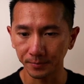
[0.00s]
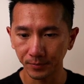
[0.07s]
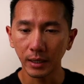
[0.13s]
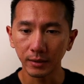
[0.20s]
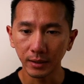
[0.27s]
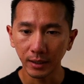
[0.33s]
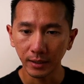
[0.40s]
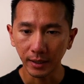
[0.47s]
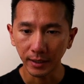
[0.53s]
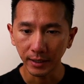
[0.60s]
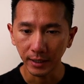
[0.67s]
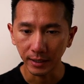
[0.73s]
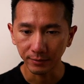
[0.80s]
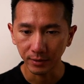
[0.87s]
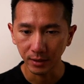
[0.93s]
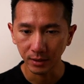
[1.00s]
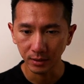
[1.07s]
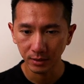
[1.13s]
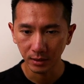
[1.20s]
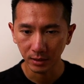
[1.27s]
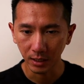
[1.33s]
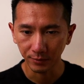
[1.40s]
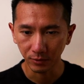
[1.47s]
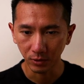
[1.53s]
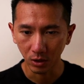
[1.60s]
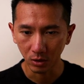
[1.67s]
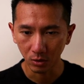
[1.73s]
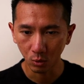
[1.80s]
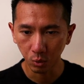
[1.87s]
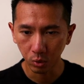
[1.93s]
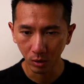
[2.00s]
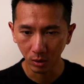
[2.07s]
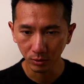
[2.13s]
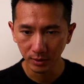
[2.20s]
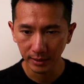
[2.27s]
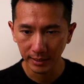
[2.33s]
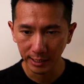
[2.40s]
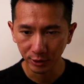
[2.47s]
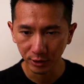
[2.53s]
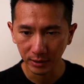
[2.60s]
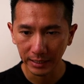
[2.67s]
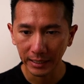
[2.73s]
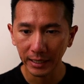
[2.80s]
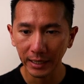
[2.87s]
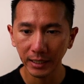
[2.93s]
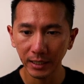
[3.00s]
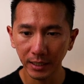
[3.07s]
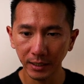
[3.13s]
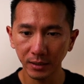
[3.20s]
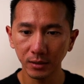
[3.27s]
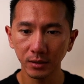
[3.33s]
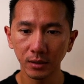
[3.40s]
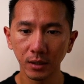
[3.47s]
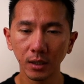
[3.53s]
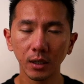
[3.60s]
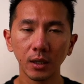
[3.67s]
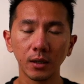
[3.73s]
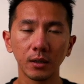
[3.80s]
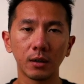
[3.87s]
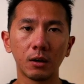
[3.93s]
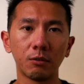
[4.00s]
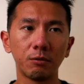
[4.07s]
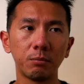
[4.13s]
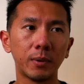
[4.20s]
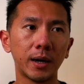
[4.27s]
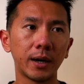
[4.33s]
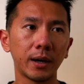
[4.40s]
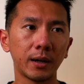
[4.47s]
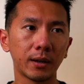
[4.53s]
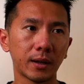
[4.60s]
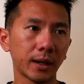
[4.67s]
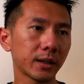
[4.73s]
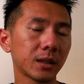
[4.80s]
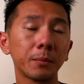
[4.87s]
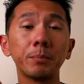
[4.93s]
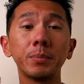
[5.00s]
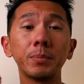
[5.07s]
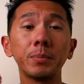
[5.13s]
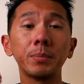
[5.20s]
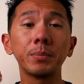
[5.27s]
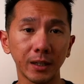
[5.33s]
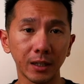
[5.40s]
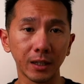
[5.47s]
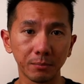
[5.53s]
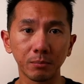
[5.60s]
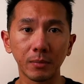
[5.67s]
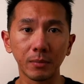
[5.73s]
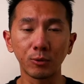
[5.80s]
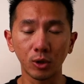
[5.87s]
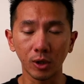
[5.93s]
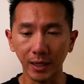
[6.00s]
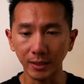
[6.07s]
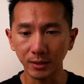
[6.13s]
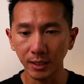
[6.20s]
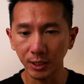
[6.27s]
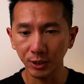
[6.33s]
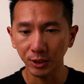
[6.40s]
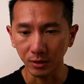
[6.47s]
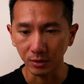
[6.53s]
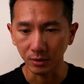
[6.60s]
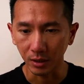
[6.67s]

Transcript: And then I have this kind of quote slash highlight of my like epiphany, my realization.